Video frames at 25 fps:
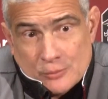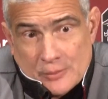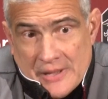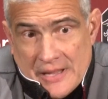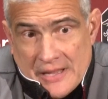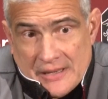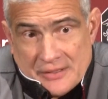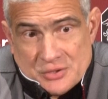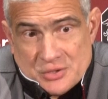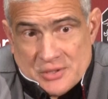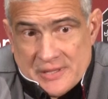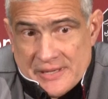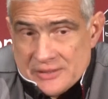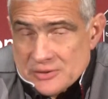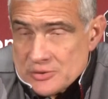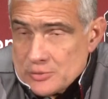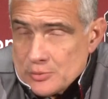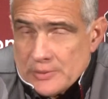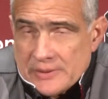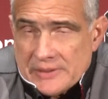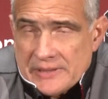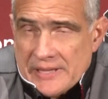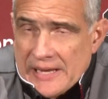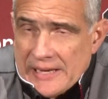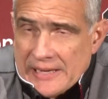We had a chance to
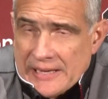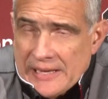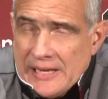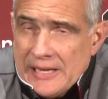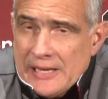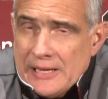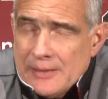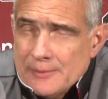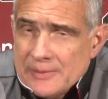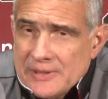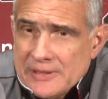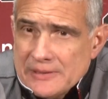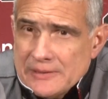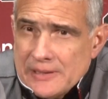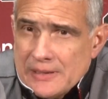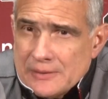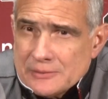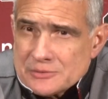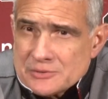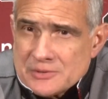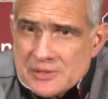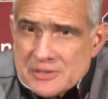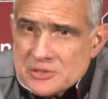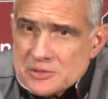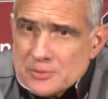win that game, and I
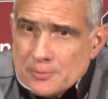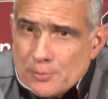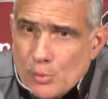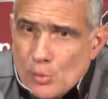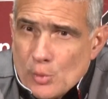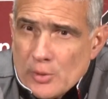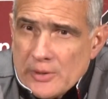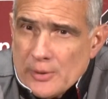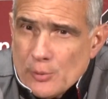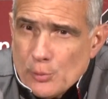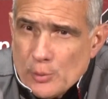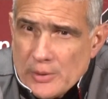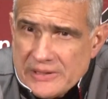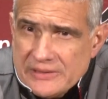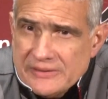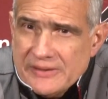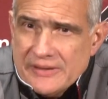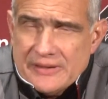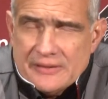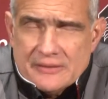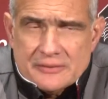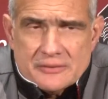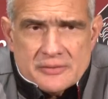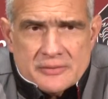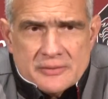was disappointed we
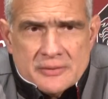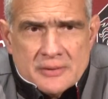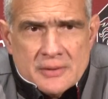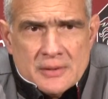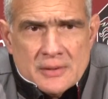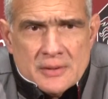didn't.